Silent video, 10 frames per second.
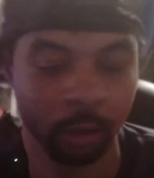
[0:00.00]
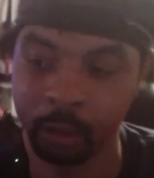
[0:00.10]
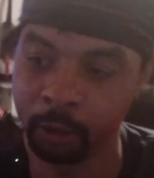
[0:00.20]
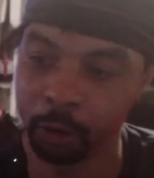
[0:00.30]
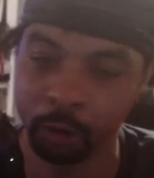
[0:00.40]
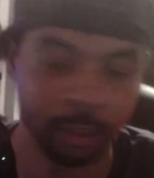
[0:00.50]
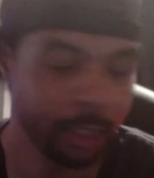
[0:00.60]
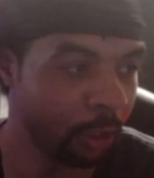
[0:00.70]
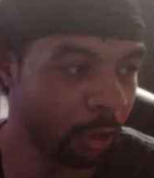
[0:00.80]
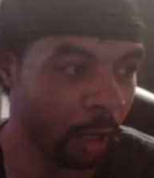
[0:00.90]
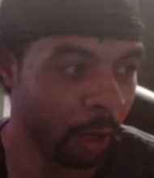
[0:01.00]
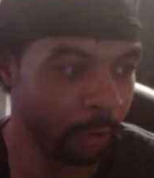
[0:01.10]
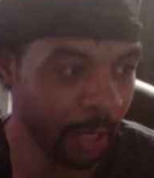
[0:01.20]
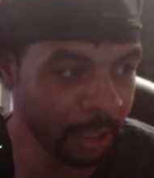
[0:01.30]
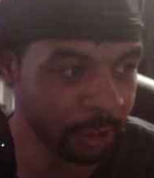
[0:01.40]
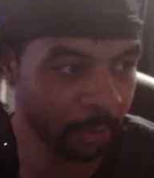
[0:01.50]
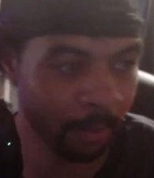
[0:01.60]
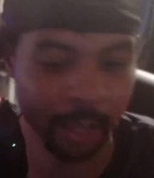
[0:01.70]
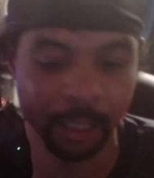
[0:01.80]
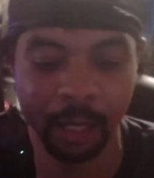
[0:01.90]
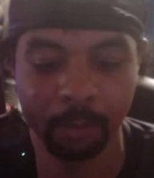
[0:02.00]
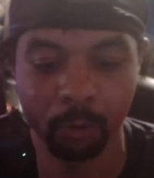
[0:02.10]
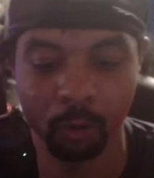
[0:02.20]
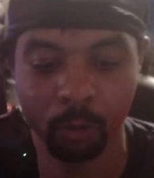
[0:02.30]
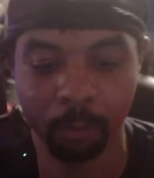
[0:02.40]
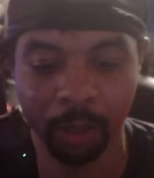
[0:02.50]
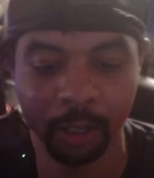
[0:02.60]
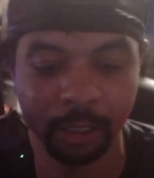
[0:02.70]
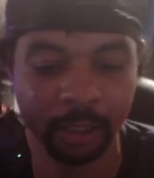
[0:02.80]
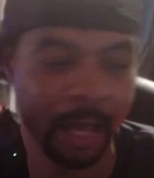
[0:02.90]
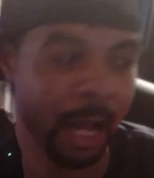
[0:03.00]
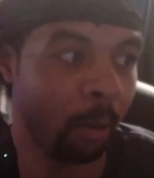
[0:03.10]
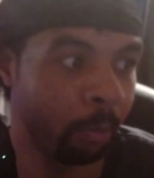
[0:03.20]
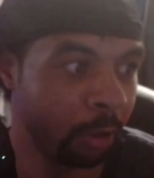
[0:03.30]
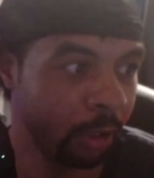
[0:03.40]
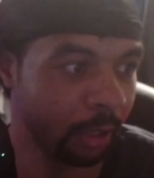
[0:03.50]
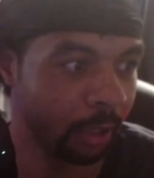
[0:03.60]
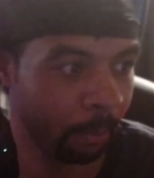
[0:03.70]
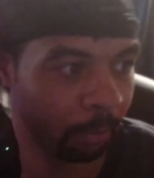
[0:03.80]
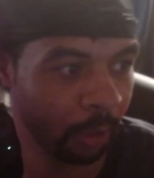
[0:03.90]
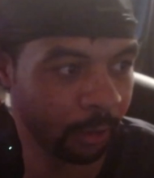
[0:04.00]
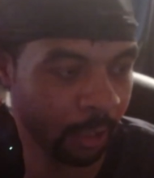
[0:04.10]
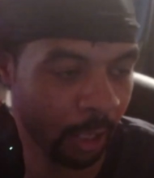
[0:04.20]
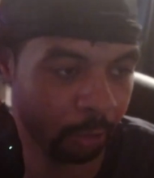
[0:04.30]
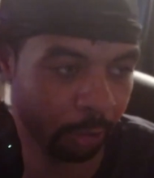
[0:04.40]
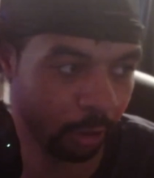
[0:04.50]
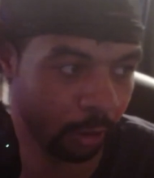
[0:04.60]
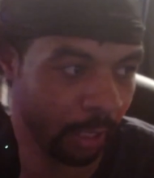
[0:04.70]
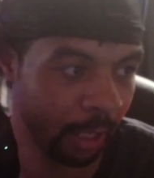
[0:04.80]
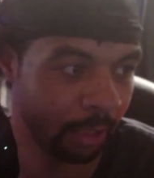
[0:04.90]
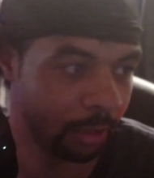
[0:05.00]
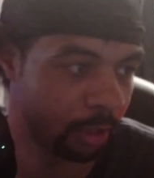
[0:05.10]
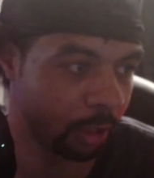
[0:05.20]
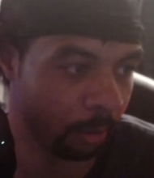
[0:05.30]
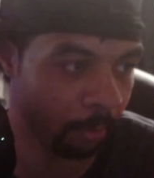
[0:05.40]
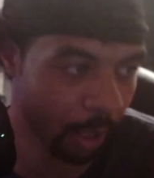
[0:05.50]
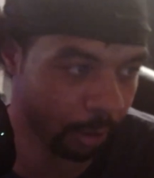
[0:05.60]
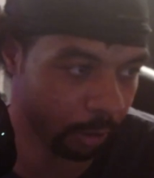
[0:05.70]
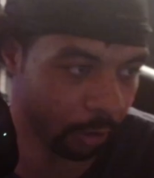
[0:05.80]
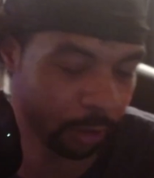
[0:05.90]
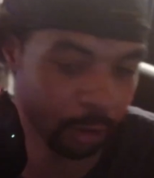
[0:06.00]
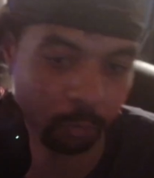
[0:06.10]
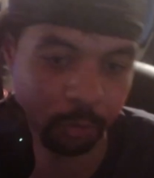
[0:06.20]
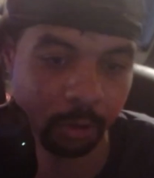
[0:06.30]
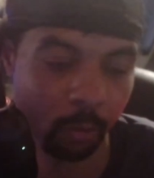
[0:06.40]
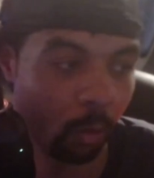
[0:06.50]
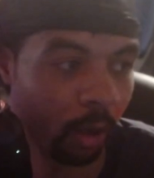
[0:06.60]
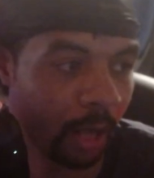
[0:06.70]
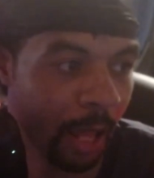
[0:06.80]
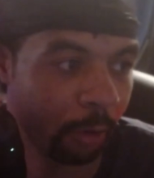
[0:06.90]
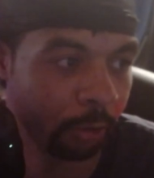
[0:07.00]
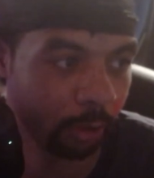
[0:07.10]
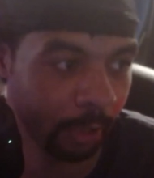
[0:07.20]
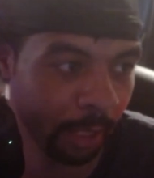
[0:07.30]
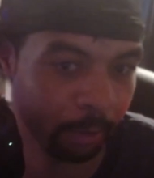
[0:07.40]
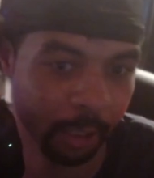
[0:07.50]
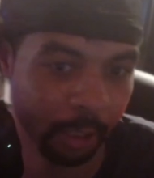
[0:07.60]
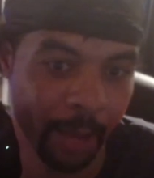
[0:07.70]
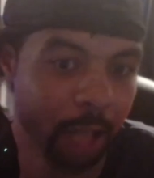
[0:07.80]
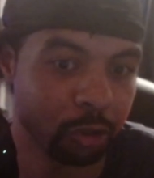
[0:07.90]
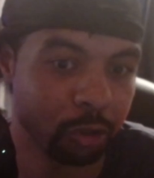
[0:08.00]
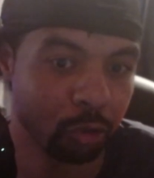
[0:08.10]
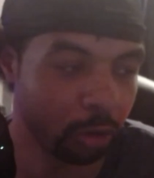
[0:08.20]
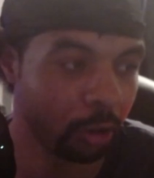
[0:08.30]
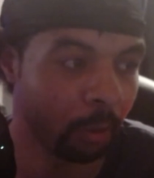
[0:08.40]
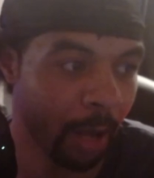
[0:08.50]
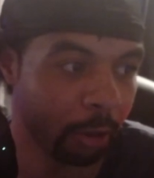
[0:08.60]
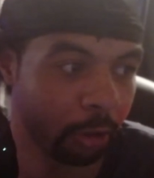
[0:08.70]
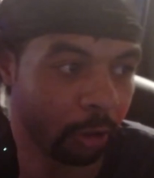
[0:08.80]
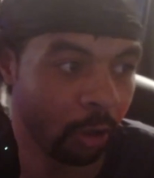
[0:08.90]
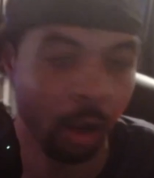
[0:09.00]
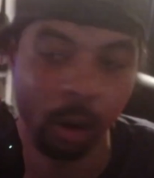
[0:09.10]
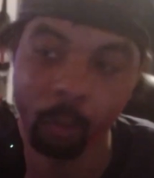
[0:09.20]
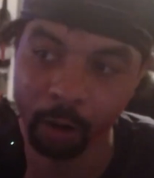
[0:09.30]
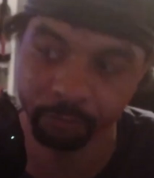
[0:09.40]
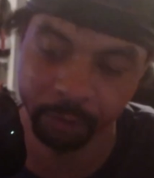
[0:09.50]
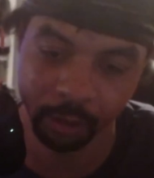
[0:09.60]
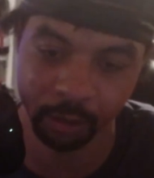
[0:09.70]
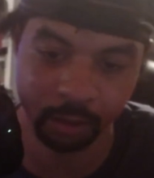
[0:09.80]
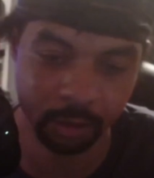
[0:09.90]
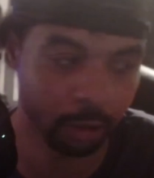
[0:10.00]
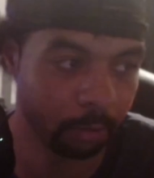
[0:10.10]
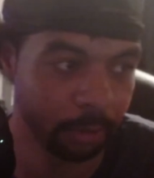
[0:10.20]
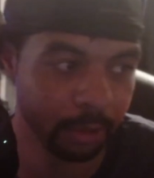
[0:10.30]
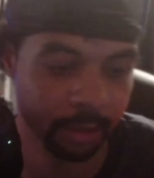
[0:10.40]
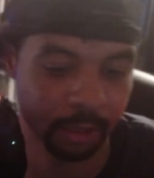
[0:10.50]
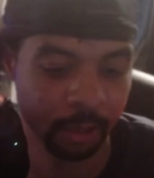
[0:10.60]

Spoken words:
Then you're going to take your other HDMI cable, plug it in the output, and plug the other end into your monitor. And this will allow your gameplay to pass through to your monitor while feeding it into your PC.